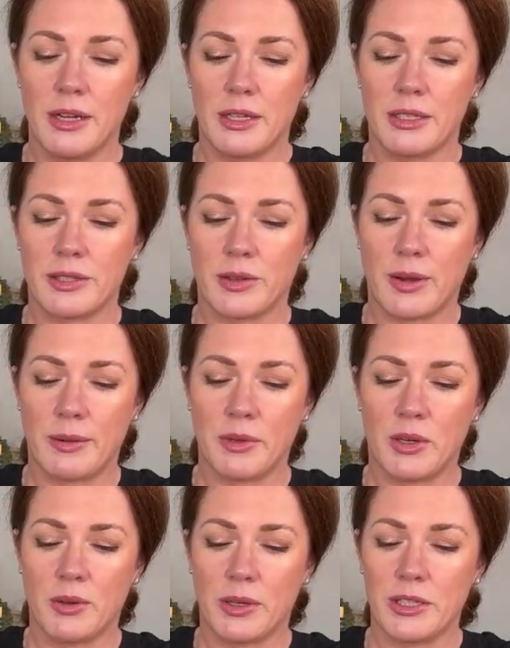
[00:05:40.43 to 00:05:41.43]
So I'm
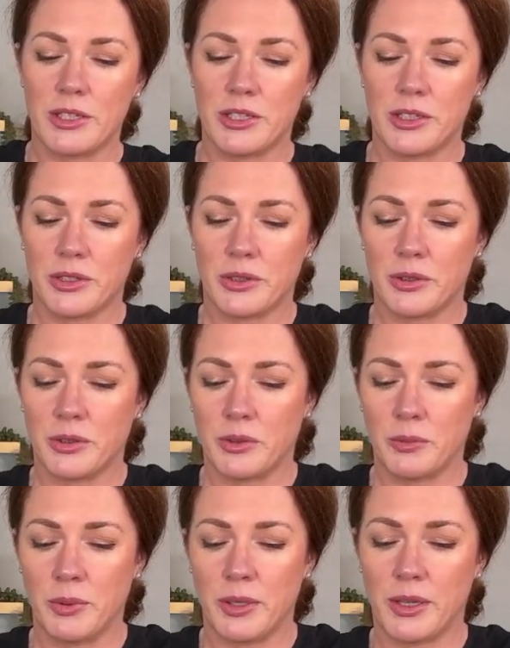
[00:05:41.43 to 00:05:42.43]
going
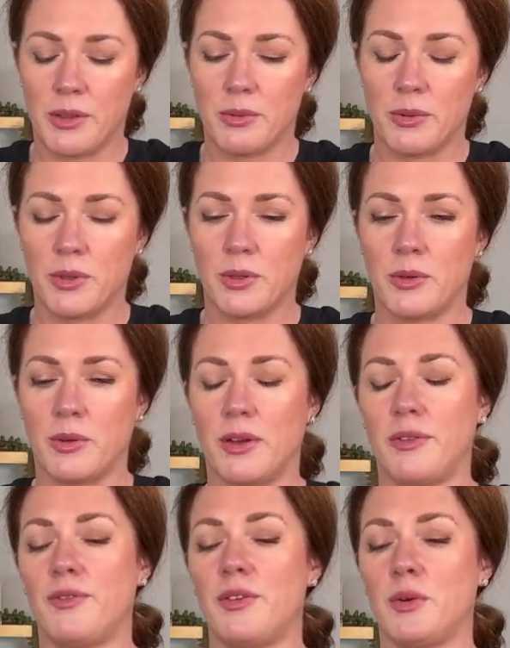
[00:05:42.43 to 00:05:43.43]
to put it through a
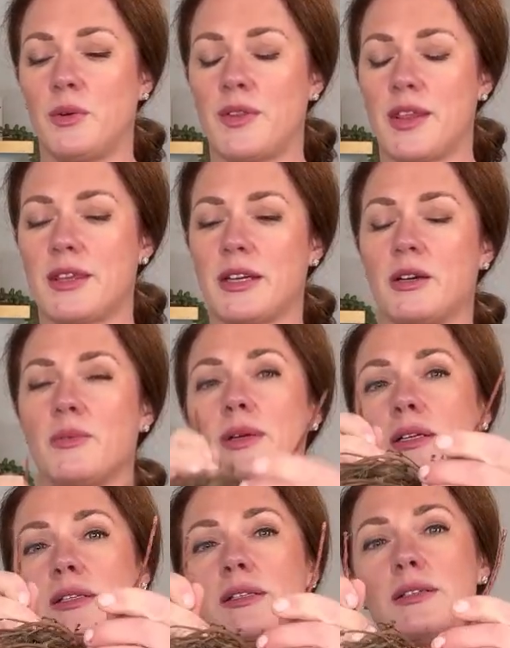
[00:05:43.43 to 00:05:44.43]
few of the thicker
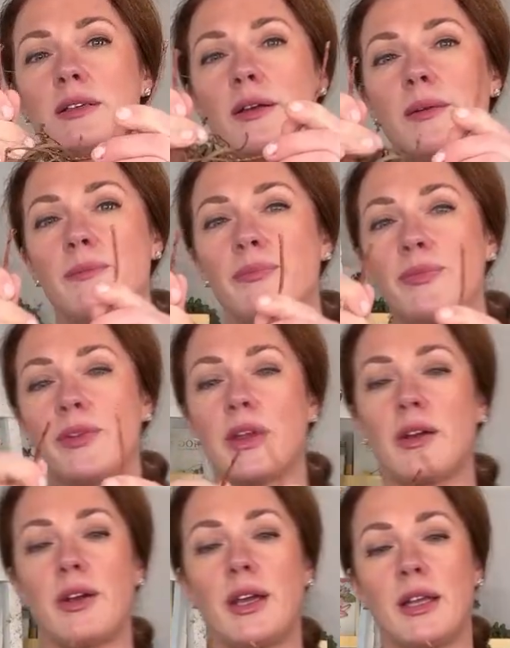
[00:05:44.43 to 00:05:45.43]
ones.
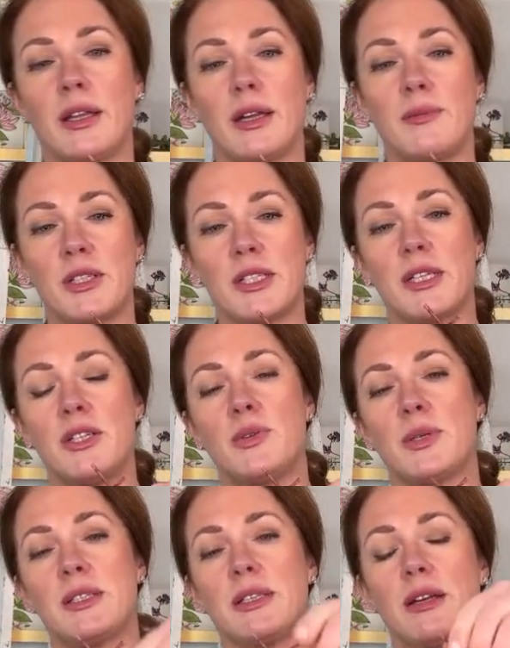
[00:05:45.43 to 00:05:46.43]
All right, and then I'm just gonna
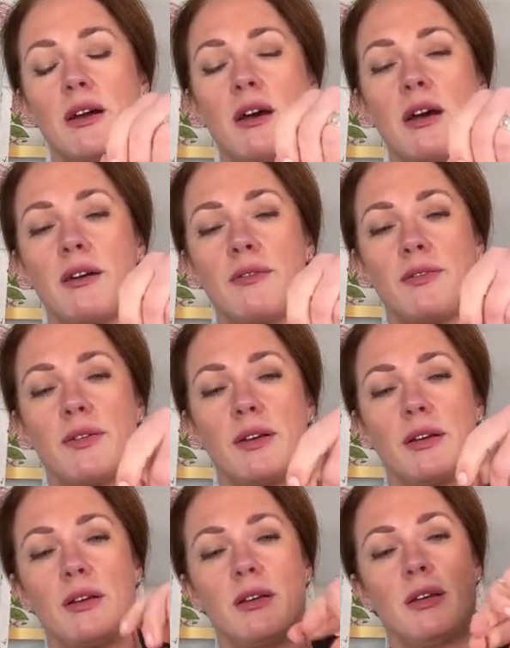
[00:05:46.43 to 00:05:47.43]
twist it off
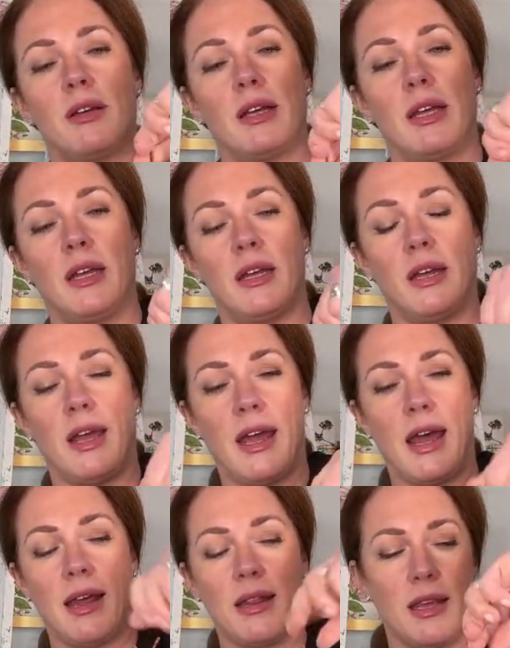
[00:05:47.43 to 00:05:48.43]

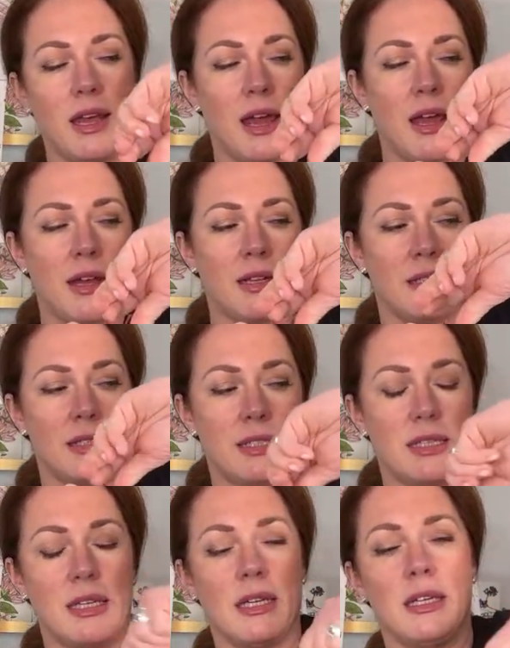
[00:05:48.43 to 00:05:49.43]
at the ends.